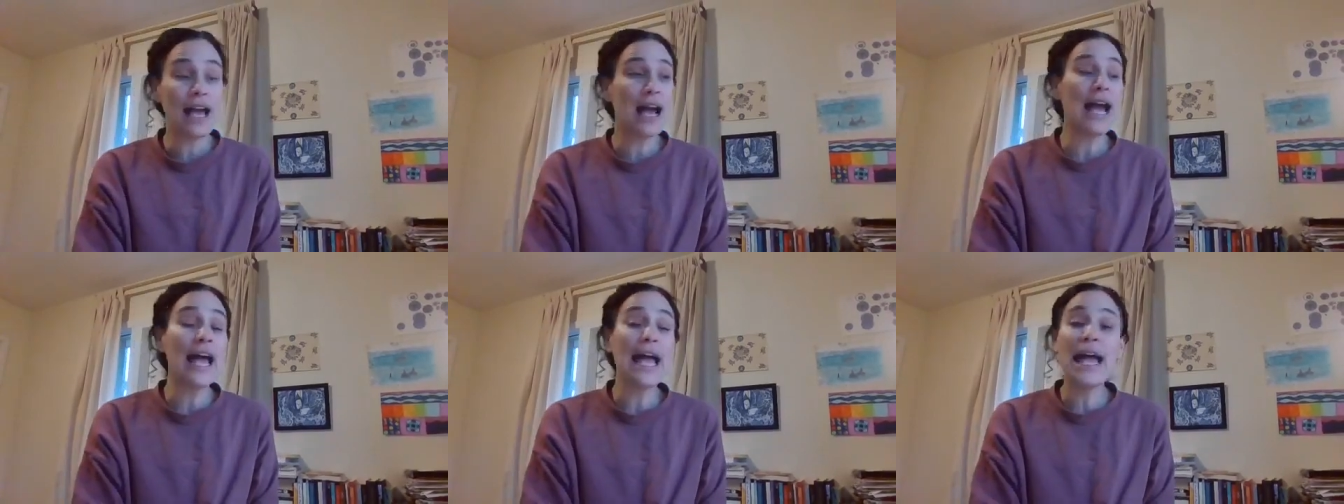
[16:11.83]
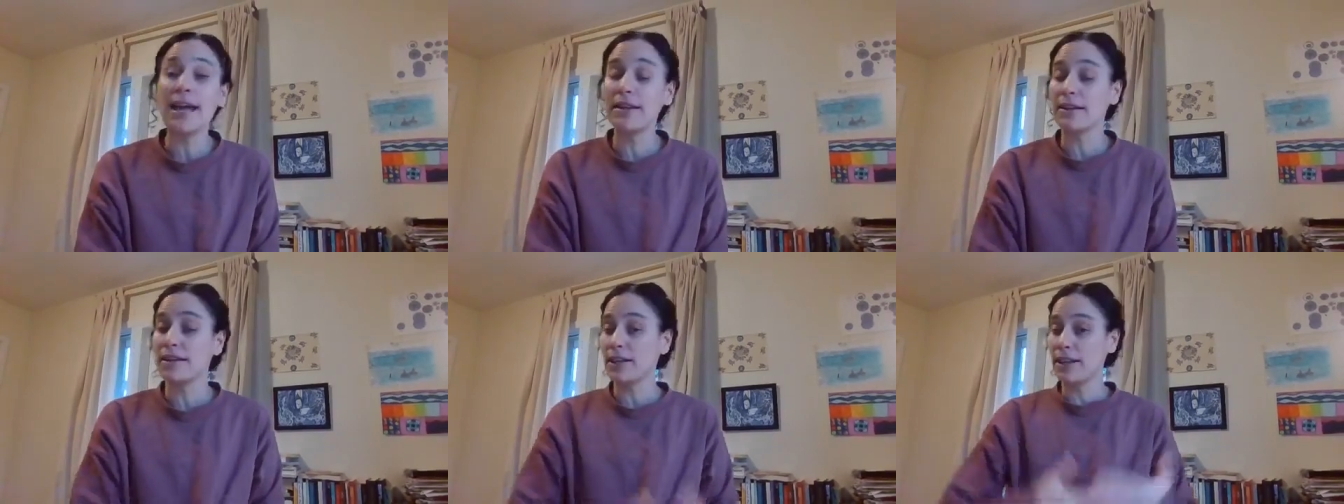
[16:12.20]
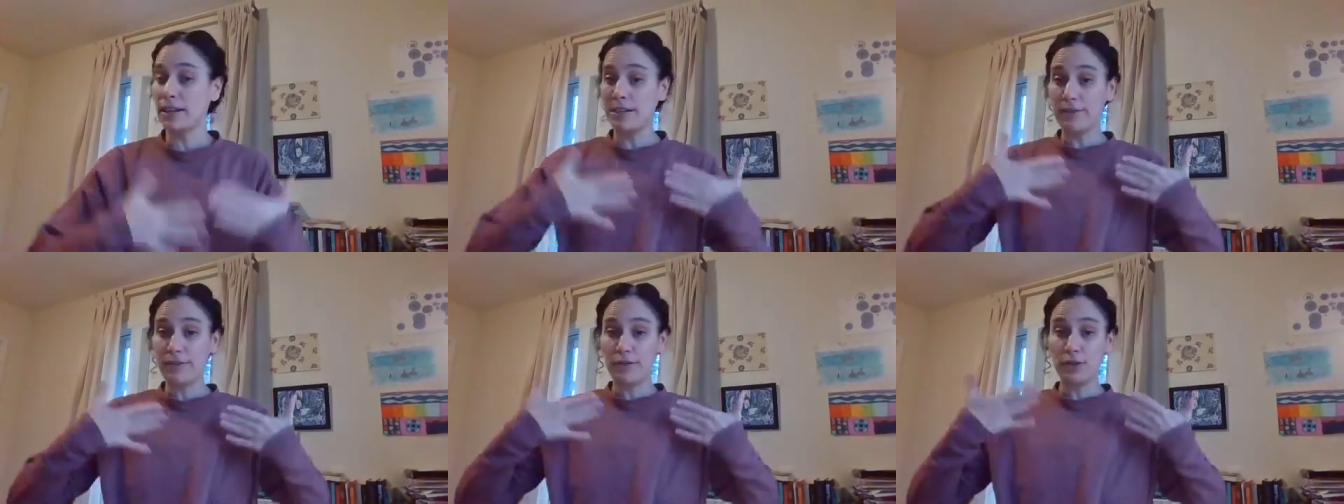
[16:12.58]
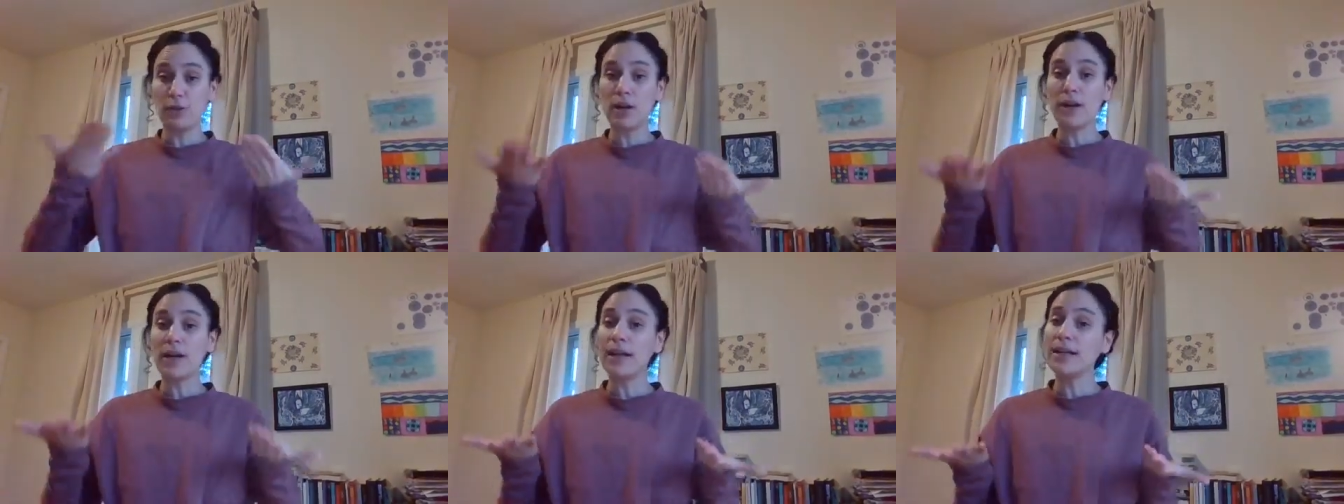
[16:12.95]
And if you
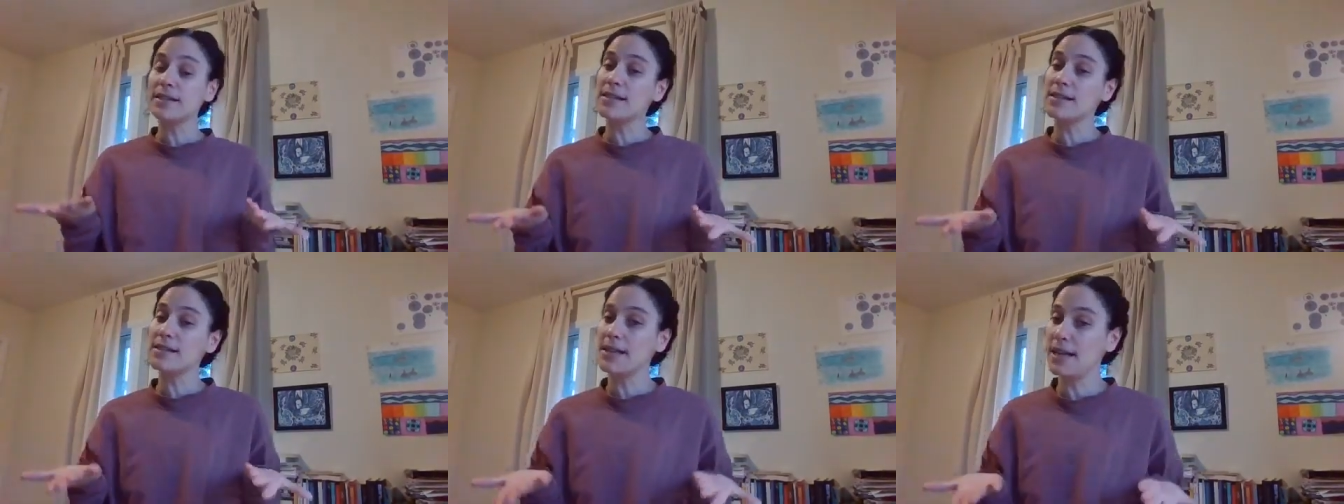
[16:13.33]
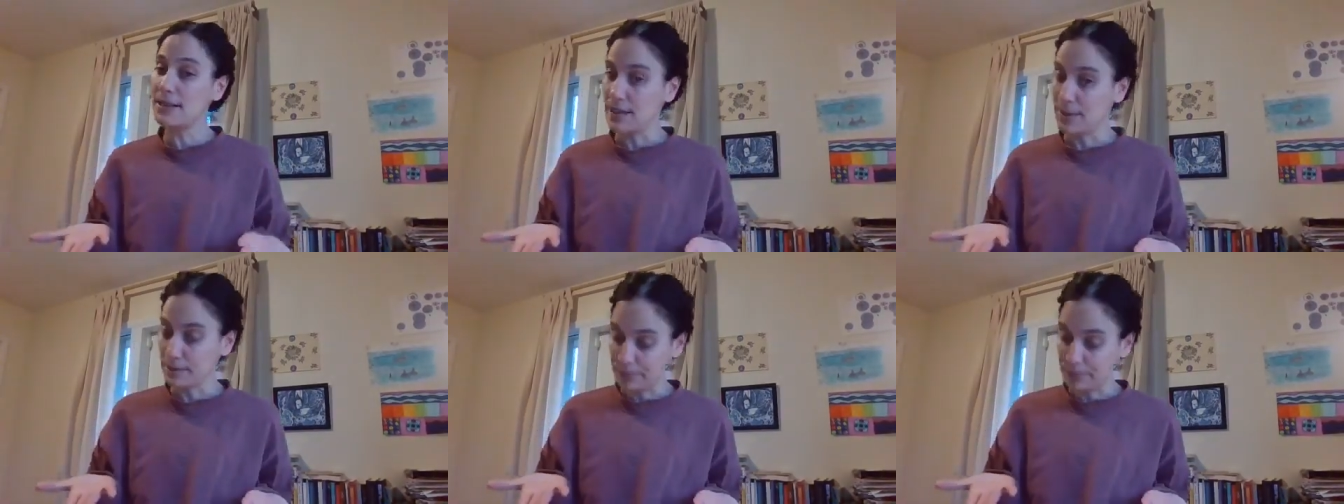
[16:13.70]
are undecided,